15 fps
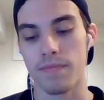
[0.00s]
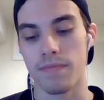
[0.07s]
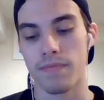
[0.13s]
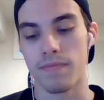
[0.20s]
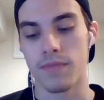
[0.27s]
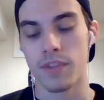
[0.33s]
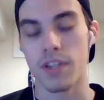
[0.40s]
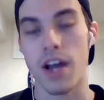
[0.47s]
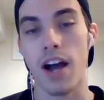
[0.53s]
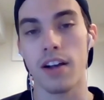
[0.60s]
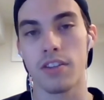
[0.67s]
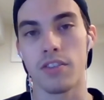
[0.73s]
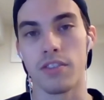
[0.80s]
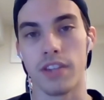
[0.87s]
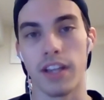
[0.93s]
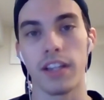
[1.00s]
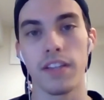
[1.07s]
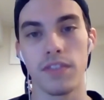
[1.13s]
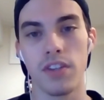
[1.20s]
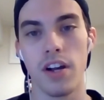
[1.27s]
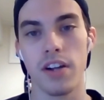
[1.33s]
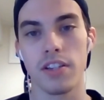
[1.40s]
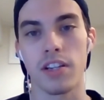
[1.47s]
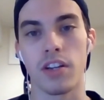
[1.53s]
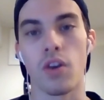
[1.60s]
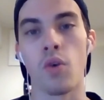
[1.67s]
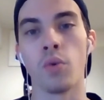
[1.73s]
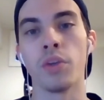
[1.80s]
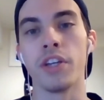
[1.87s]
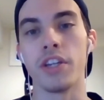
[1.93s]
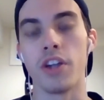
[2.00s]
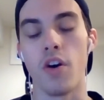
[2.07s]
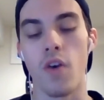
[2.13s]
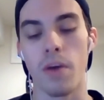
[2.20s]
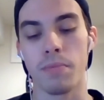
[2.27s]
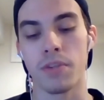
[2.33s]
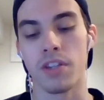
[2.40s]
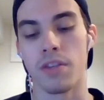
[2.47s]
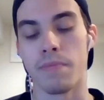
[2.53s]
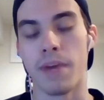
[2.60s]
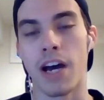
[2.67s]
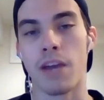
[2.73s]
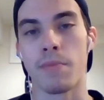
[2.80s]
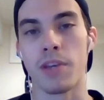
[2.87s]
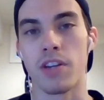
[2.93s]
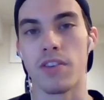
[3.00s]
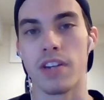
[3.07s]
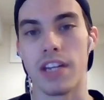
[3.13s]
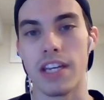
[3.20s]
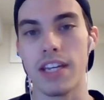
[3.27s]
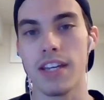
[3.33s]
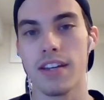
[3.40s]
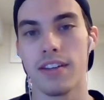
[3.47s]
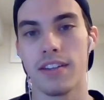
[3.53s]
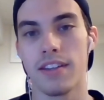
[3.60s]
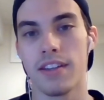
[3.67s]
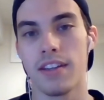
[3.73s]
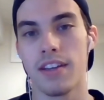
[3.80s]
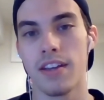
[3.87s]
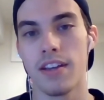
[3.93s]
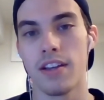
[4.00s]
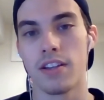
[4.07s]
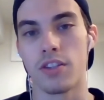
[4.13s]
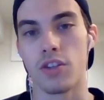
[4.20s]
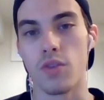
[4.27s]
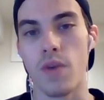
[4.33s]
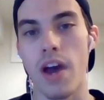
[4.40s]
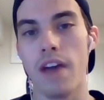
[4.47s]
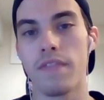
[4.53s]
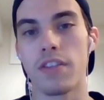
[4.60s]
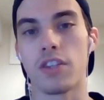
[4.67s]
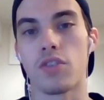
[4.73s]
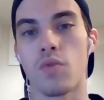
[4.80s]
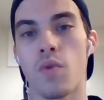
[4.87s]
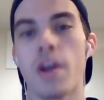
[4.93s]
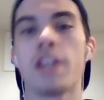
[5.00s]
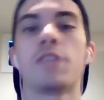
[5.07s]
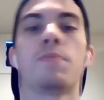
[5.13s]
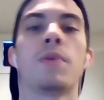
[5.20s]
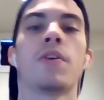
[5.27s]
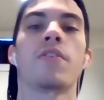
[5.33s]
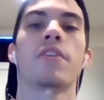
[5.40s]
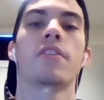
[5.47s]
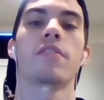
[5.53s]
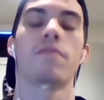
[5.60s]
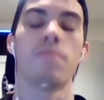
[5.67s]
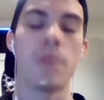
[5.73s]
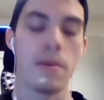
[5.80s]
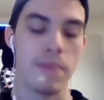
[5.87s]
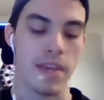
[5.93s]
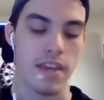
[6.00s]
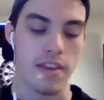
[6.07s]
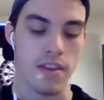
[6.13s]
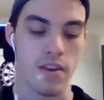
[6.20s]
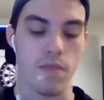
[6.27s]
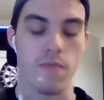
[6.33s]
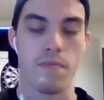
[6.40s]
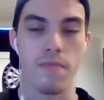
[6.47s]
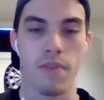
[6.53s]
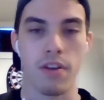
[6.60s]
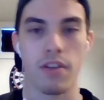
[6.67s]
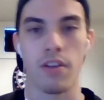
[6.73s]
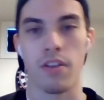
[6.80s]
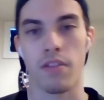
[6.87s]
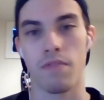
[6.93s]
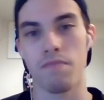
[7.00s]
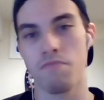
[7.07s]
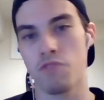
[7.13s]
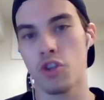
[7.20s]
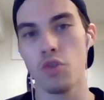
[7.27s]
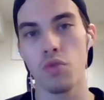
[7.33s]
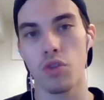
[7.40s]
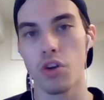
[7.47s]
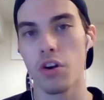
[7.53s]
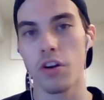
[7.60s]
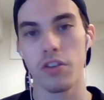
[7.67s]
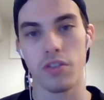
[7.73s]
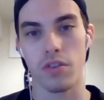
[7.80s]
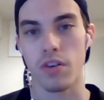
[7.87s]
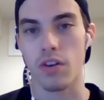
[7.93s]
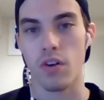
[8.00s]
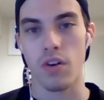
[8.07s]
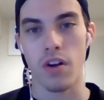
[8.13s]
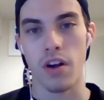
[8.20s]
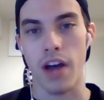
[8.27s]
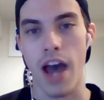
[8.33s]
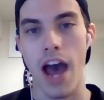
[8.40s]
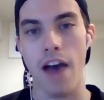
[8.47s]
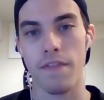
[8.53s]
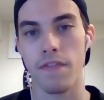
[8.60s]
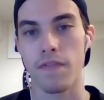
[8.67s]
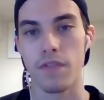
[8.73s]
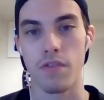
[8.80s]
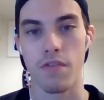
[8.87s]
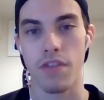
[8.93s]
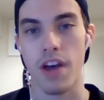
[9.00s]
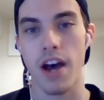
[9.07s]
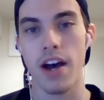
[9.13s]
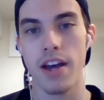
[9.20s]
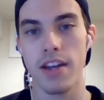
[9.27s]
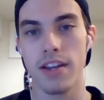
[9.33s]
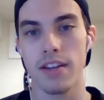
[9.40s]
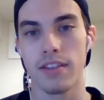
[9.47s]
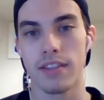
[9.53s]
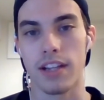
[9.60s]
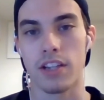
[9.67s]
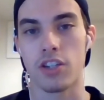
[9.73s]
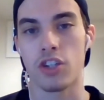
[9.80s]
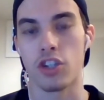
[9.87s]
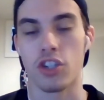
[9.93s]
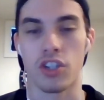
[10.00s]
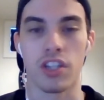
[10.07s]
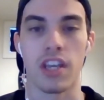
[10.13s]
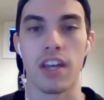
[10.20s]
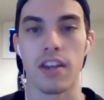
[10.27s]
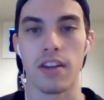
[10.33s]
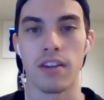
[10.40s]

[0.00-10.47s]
socks, your deadlift sock, can only go up to the bottom of your knee. So you have this grace period of maybe 2/3 or a half of your thigh that's just skin.